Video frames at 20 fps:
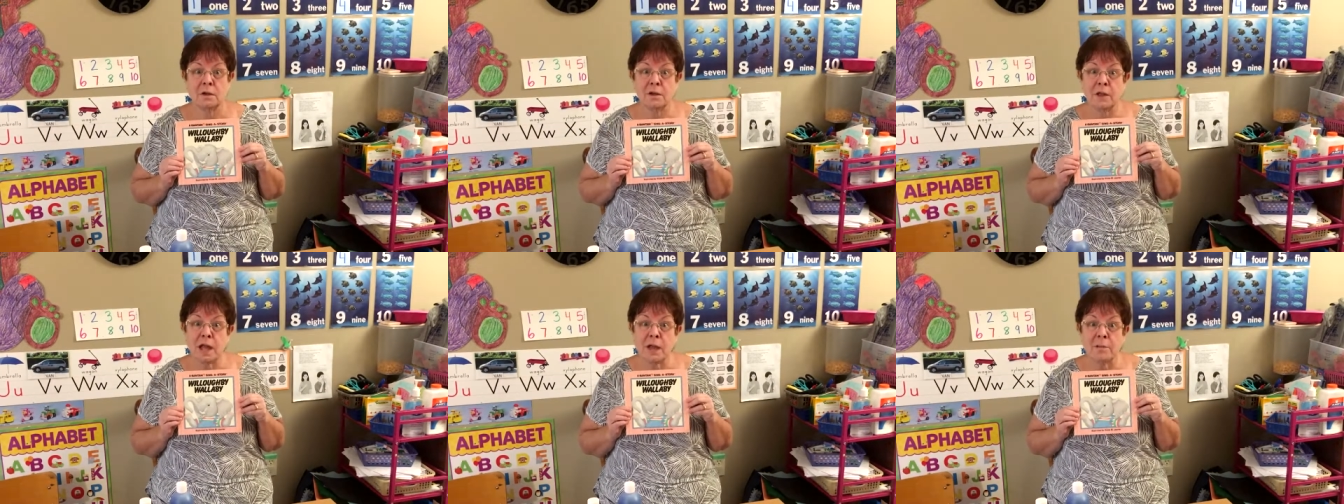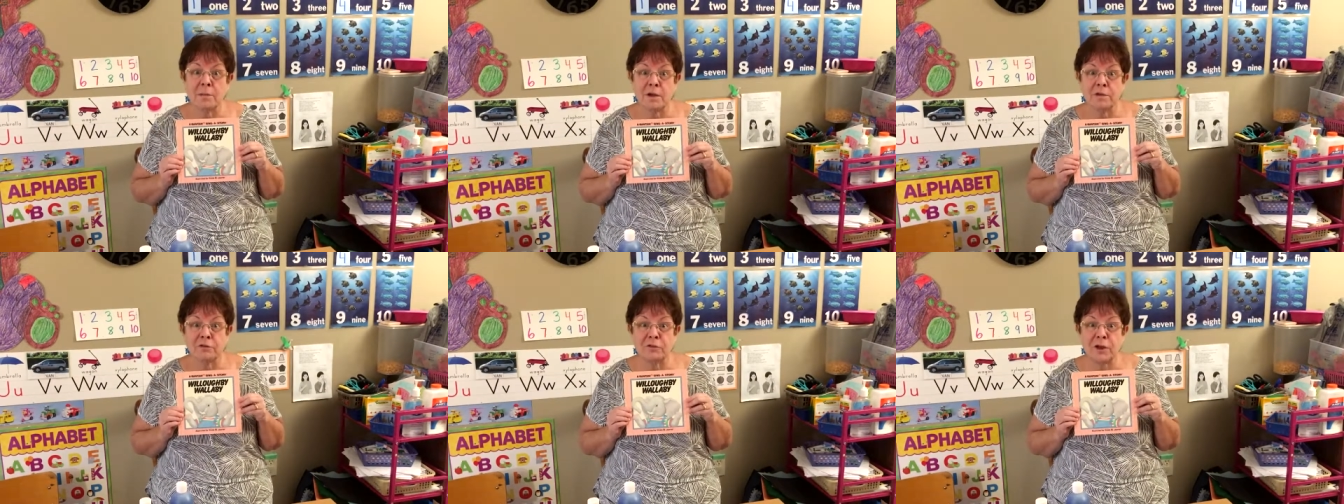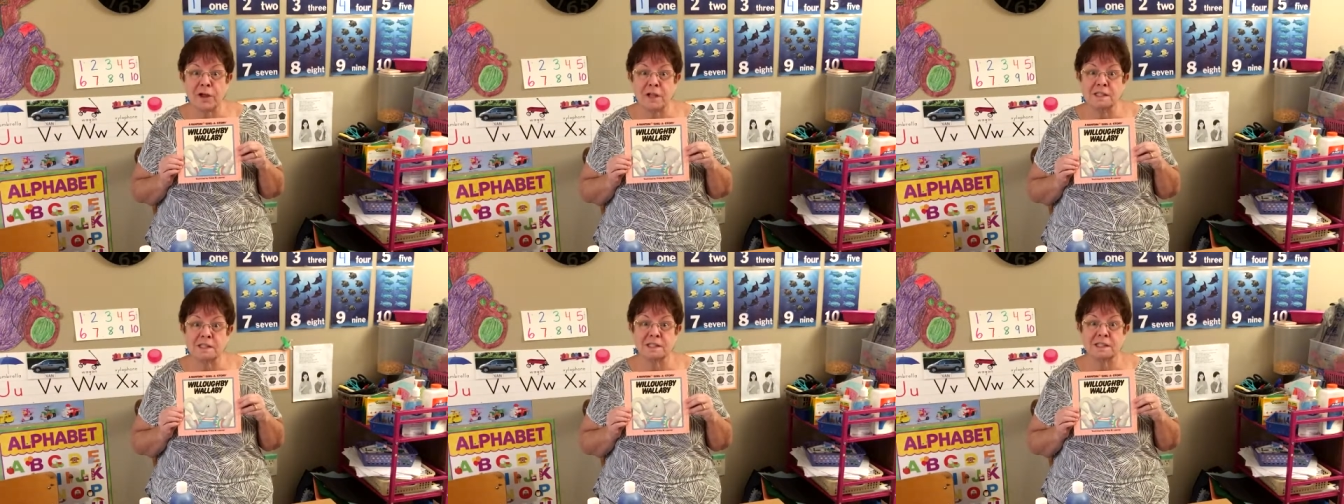Okay, my
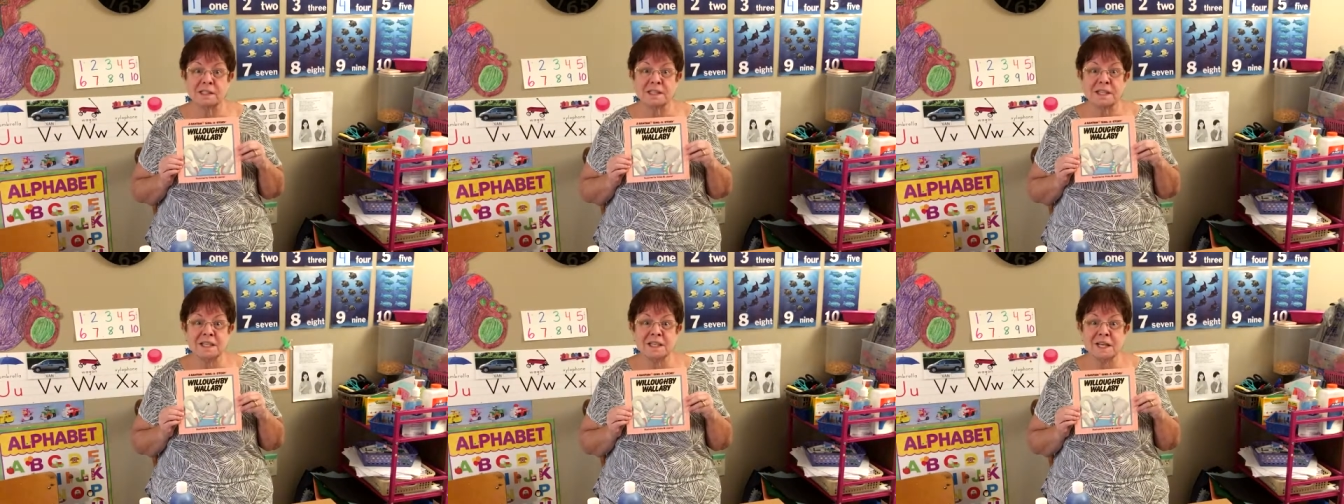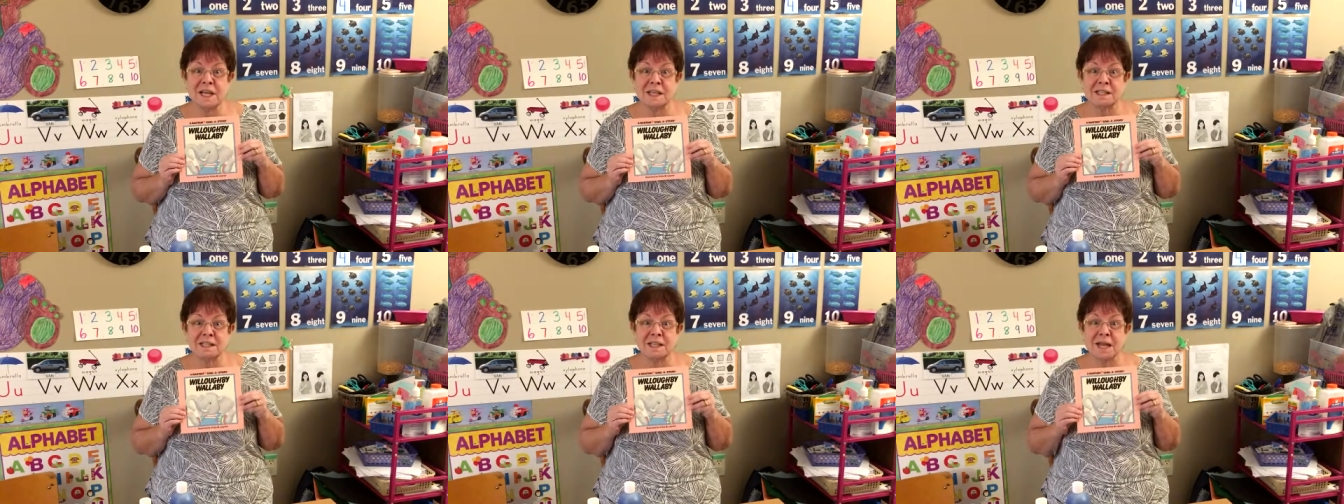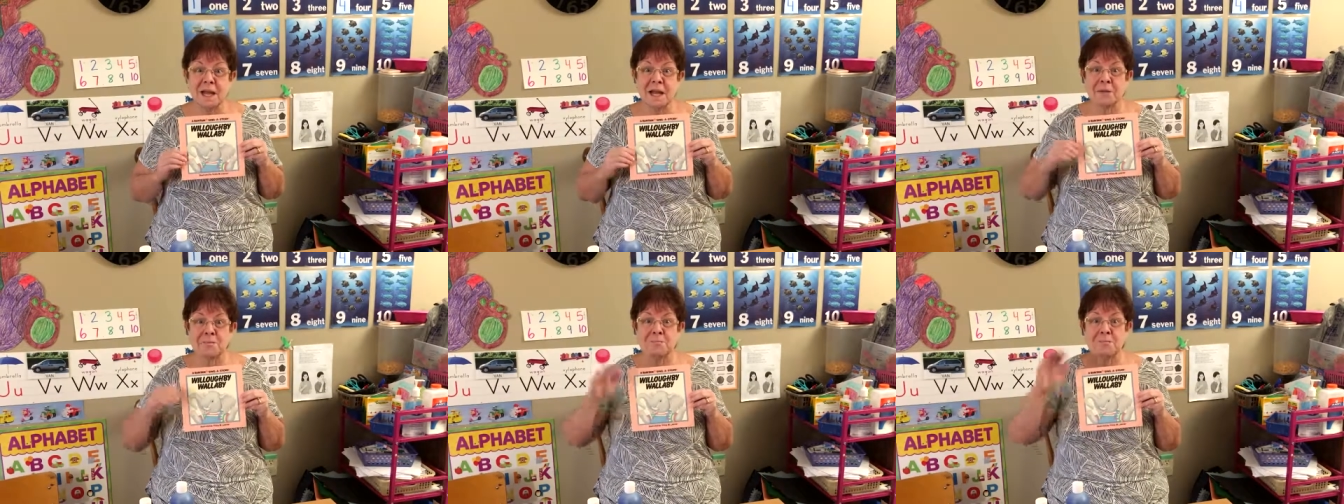friends, see you next
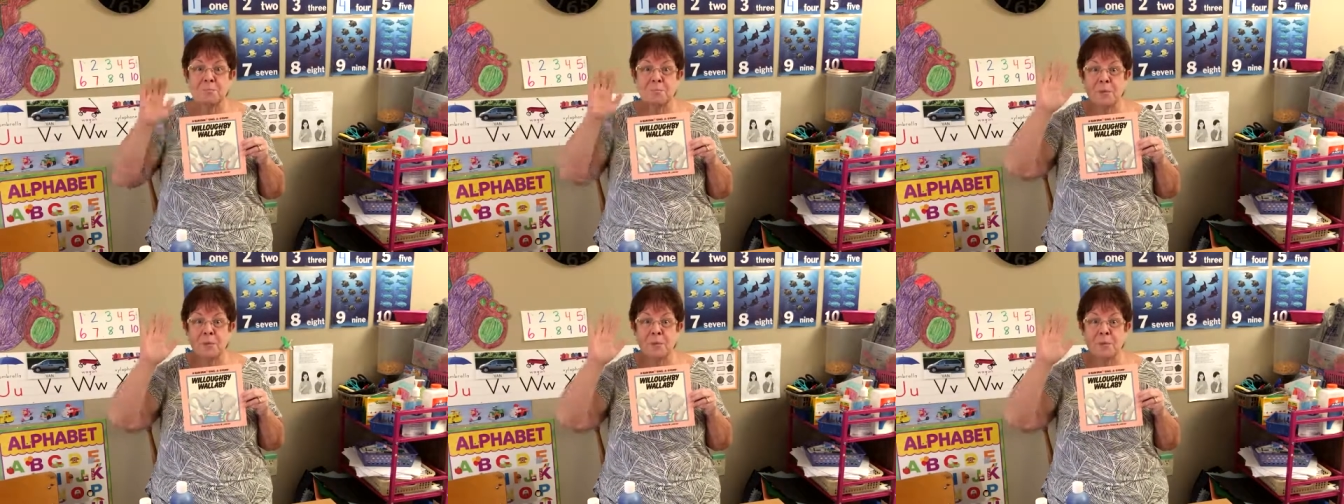time.